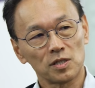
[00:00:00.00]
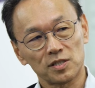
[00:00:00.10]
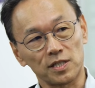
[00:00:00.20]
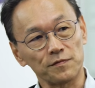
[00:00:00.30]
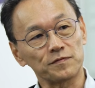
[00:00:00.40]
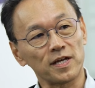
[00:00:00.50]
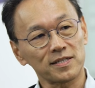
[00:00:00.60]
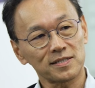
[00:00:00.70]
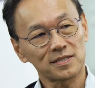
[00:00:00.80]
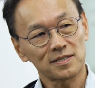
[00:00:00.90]

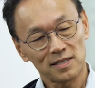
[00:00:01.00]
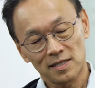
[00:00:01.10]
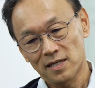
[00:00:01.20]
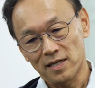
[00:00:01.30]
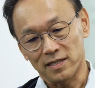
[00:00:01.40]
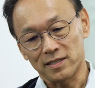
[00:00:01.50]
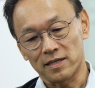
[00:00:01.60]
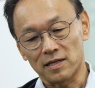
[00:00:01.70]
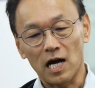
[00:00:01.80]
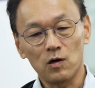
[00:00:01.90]
stiffness, and
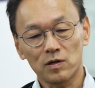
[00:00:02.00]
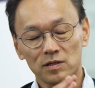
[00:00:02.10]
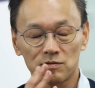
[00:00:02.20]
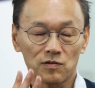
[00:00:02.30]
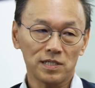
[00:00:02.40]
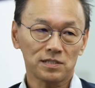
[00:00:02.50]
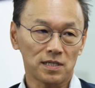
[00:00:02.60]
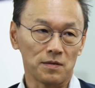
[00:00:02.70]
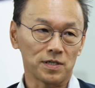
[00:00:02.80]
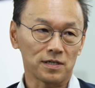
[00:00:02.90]
then our glass
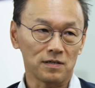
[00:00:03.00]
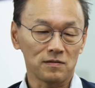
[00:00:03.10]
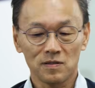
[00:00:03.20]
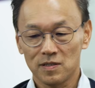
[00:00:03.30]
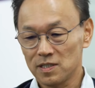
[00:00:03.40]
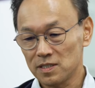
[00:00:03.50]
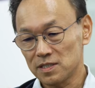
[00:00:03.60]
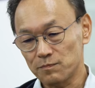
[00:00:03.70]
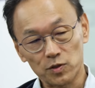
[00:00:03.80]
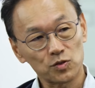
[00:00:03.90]
chemical
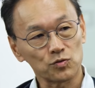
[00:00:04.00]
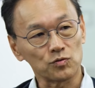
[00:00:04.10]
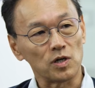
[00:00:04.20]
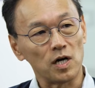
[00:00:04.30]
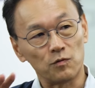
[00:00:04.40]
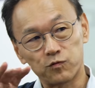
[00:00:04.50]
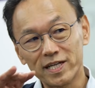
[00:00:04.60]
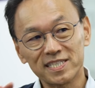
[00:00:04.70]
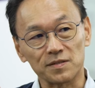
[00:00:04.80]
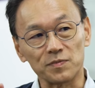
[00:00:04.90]
pursue
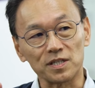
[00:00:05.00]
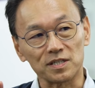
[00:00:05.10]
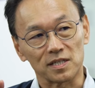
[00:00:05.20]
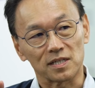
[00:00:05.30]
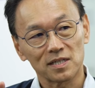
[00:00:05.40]
flexibility.